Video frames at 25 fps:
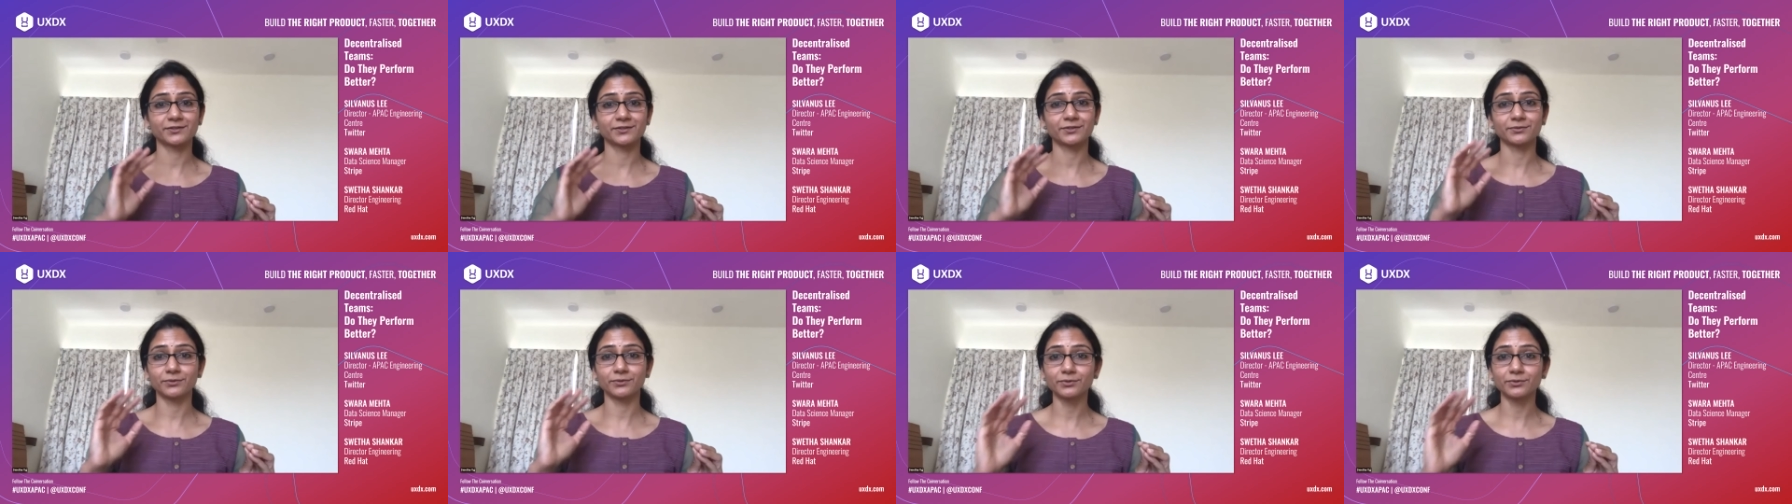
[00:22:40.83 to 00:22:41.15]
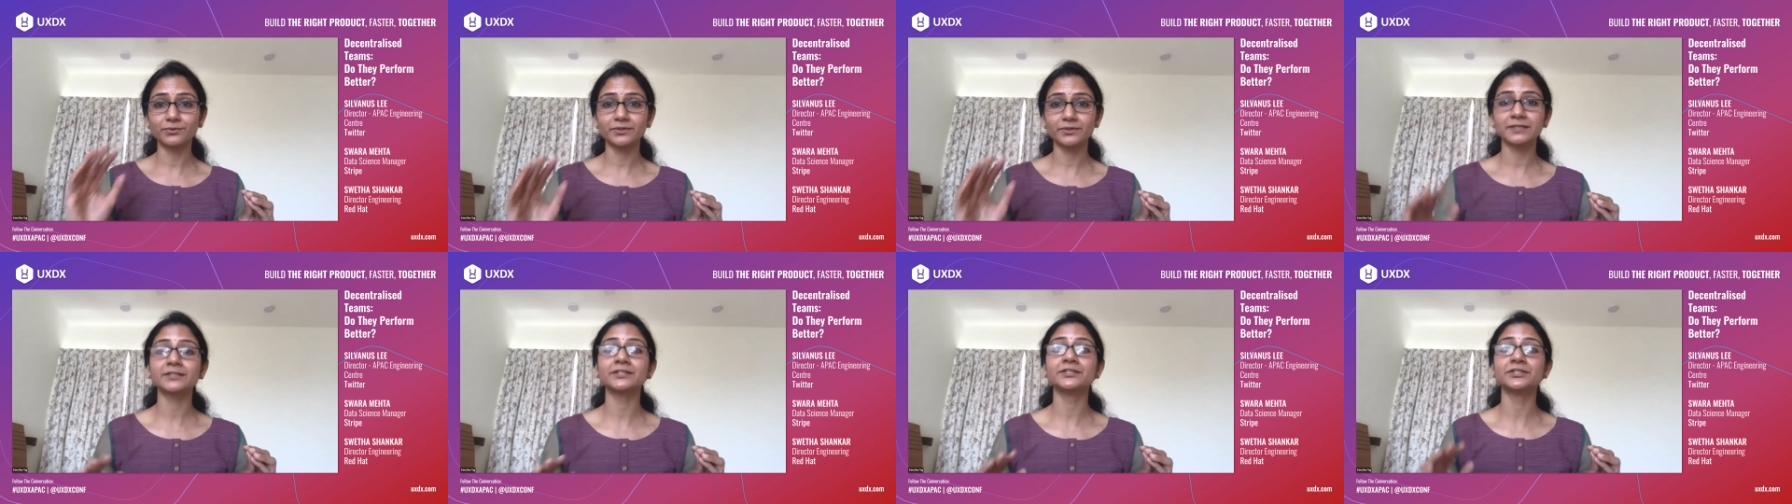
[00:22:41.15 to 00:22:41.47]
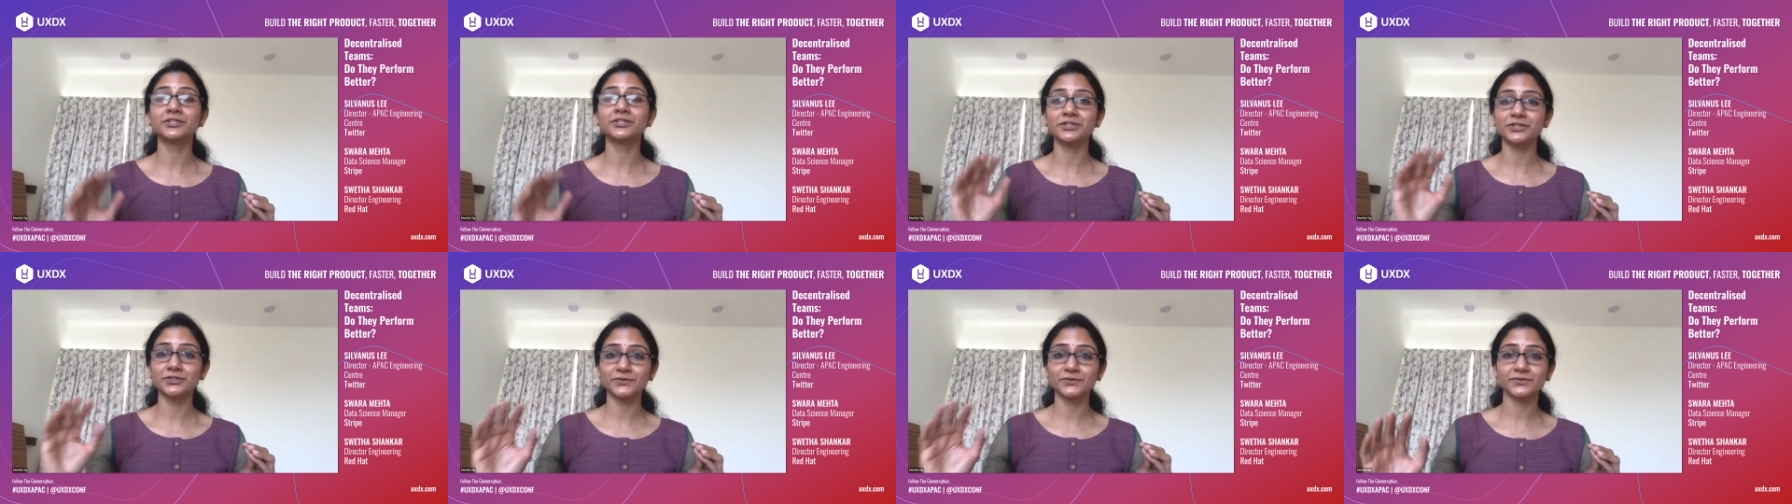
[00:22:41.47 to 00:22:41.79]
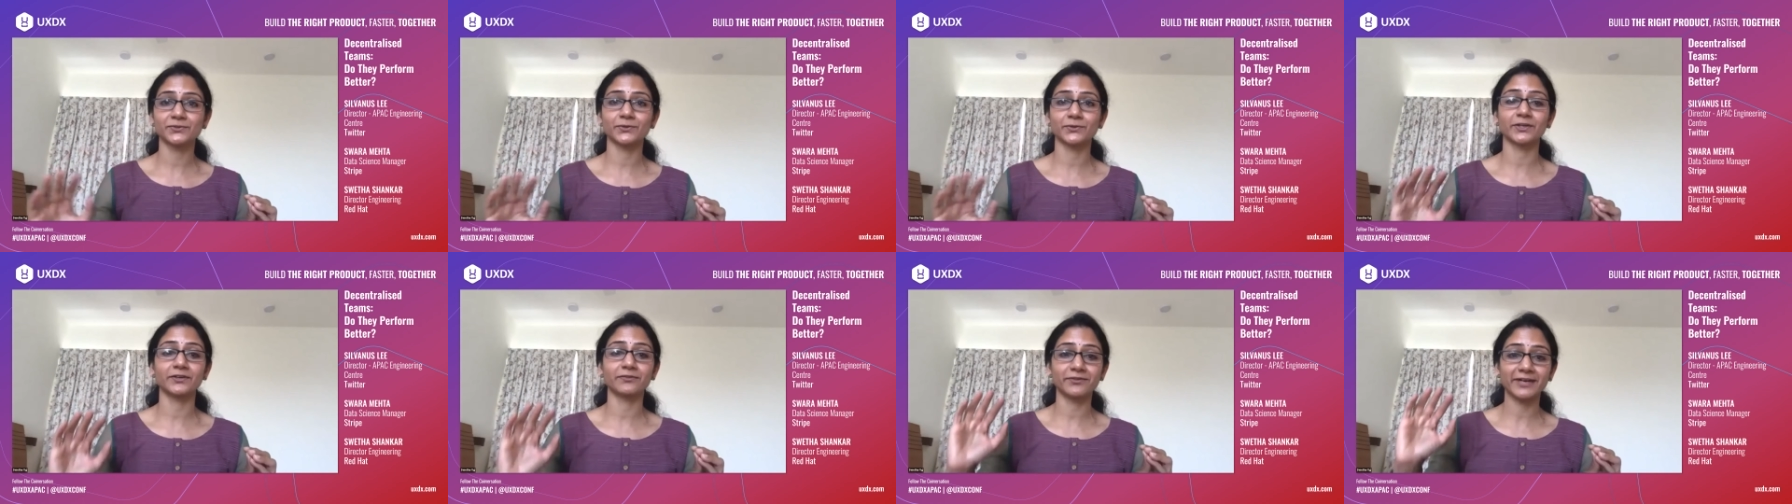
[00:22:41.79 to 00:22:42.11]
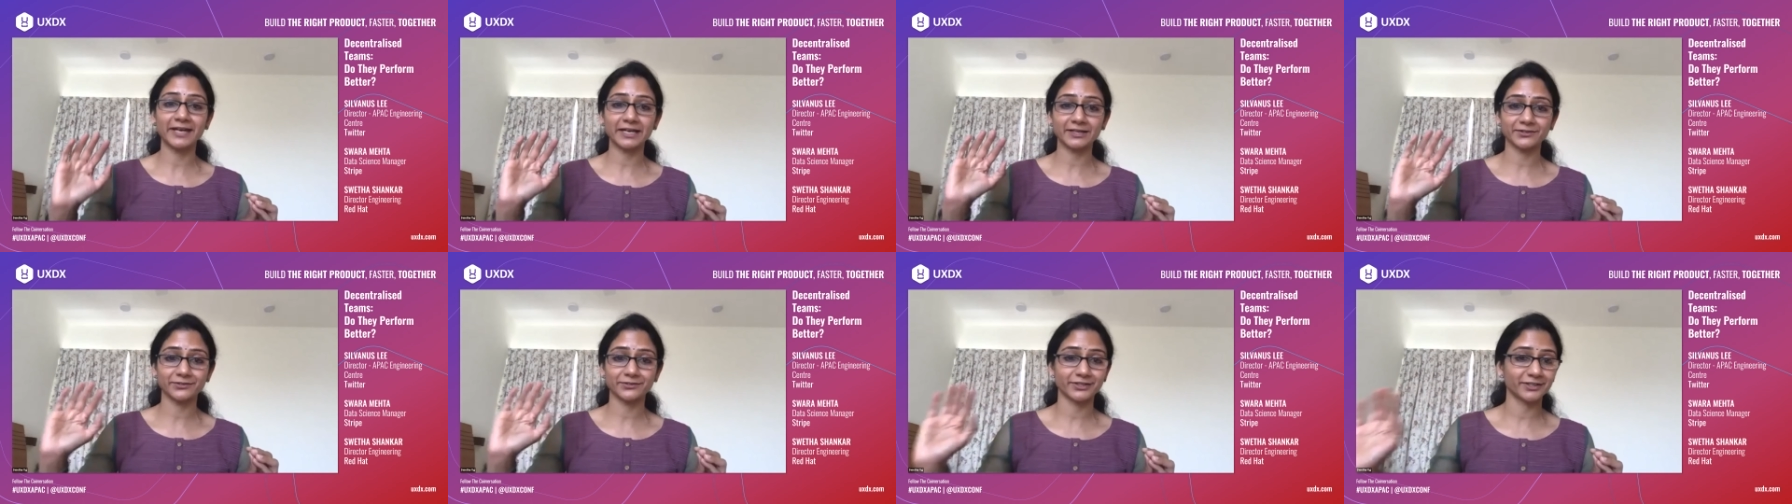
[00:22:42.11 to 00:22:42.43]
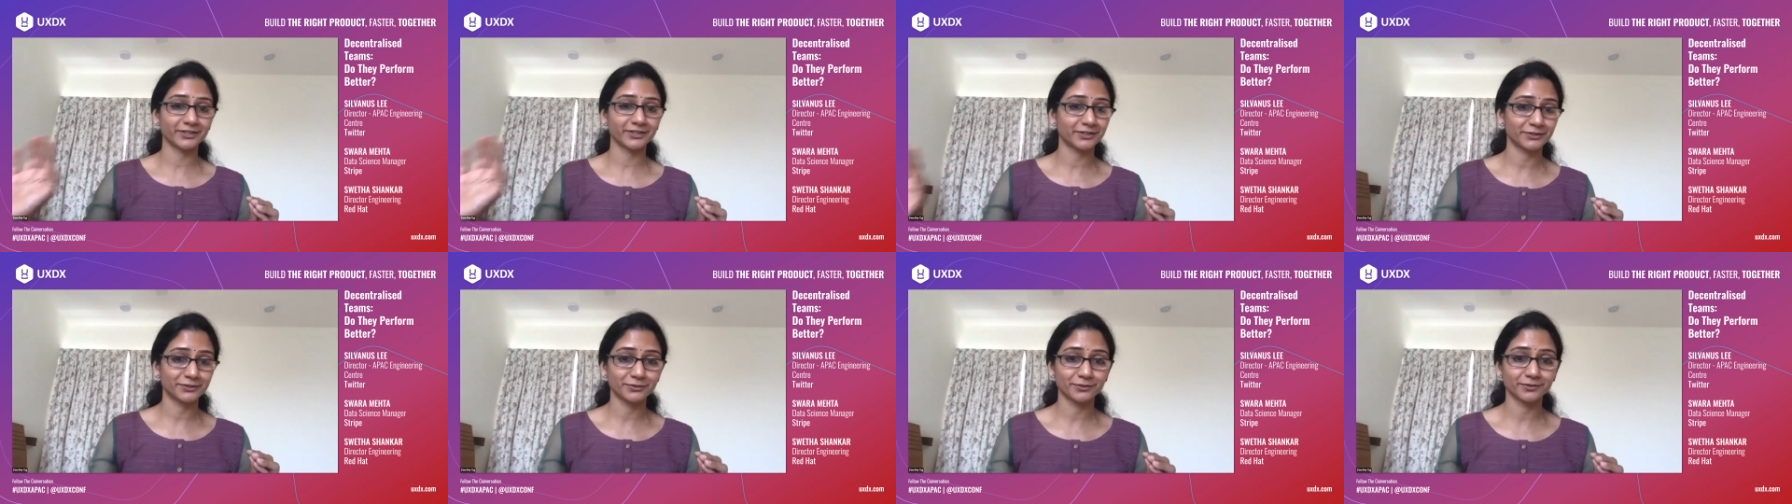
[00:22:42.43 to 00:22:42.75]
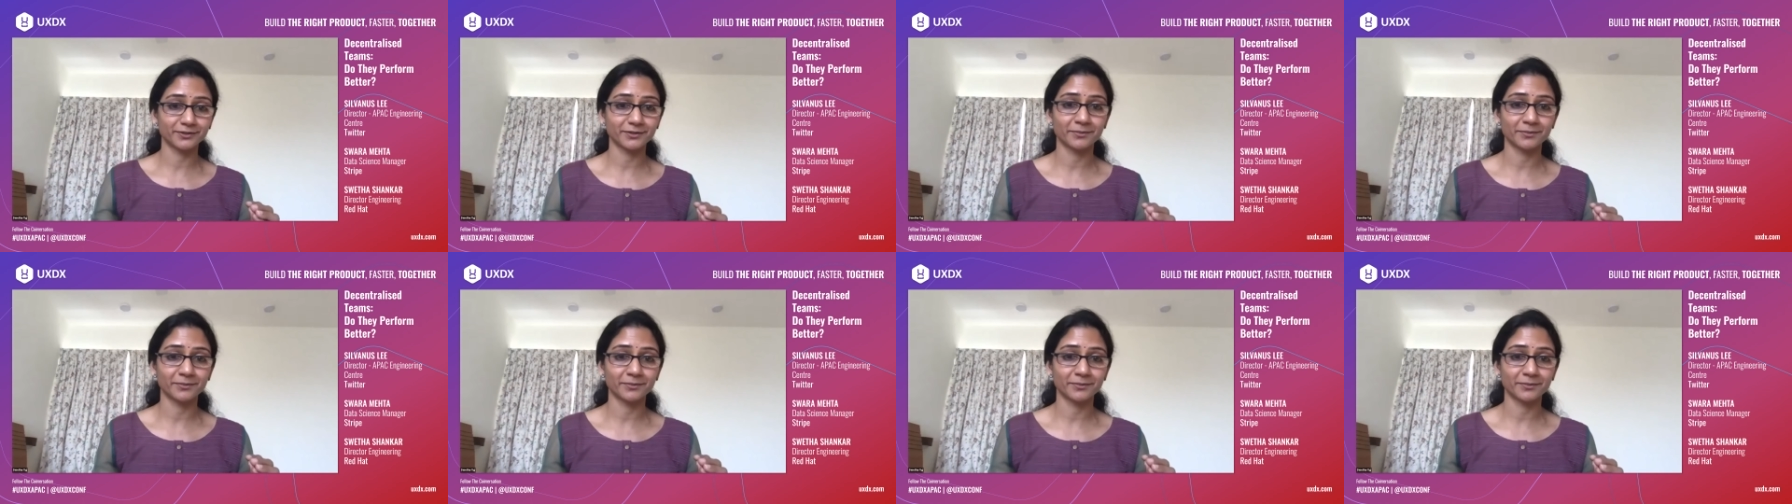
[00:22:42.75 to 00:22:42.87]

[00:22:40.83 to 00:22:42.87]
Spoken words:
to do a continuous refactoring into